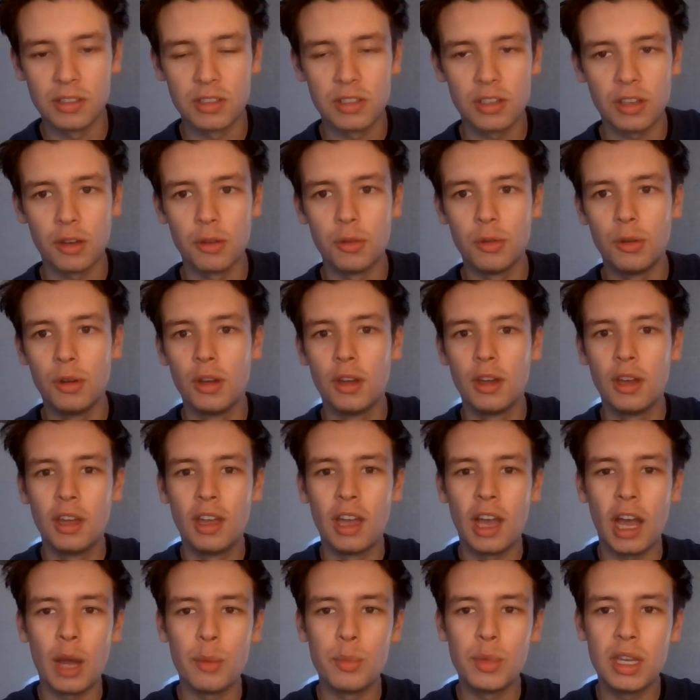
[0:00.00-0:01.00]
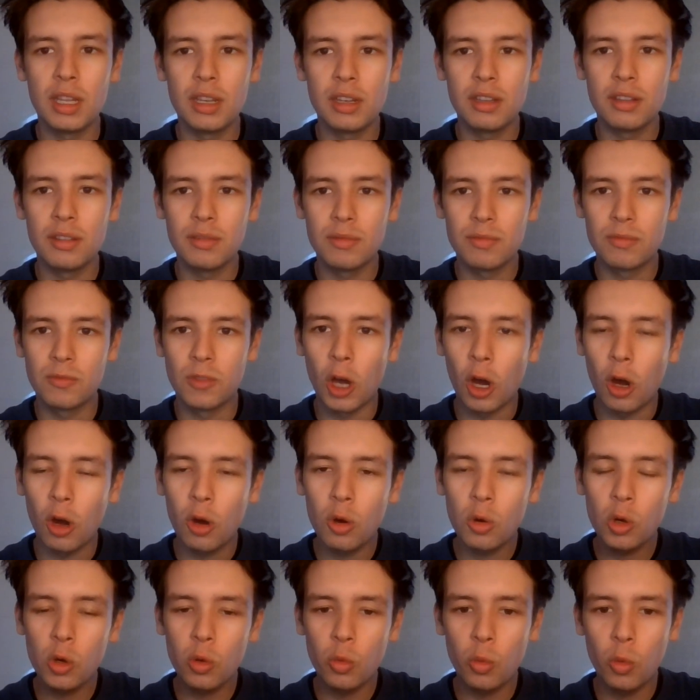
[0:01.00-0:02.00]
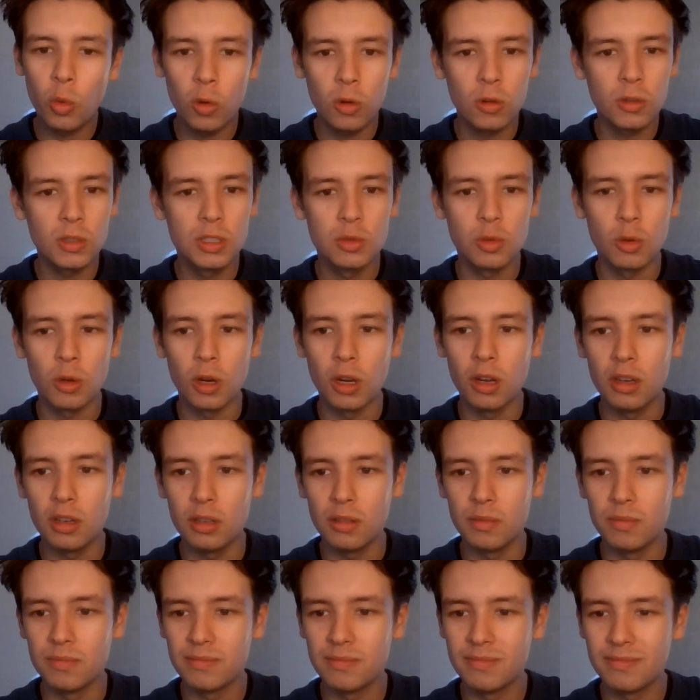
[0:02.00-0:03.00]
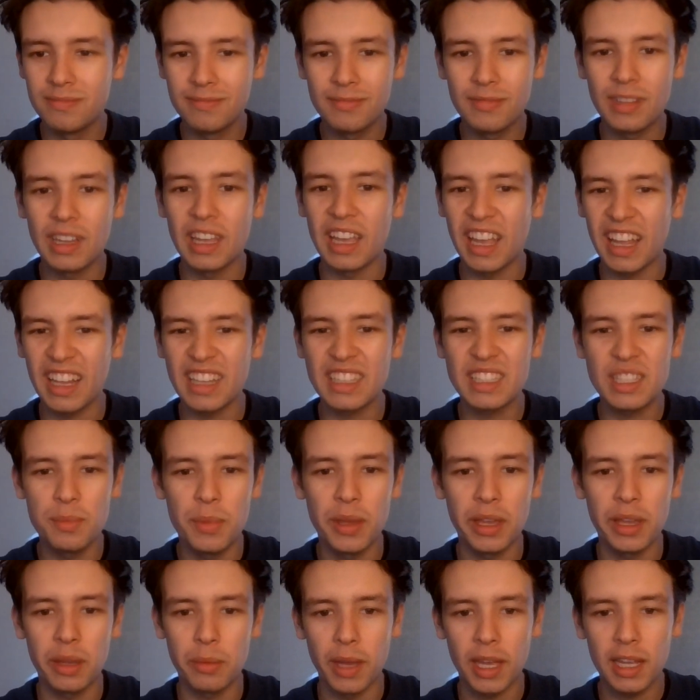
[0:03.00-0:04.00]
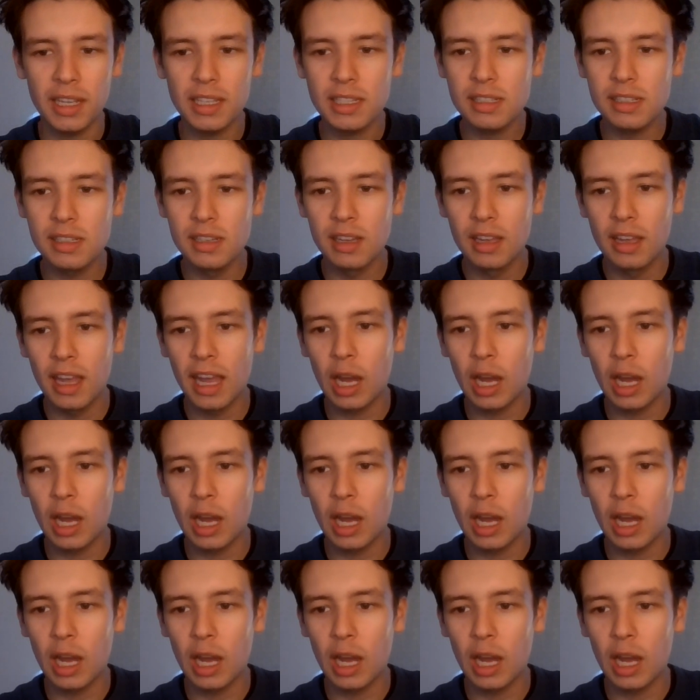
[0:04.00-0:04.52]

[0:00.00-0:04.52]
So, I mean, the whole awards it's a big mess.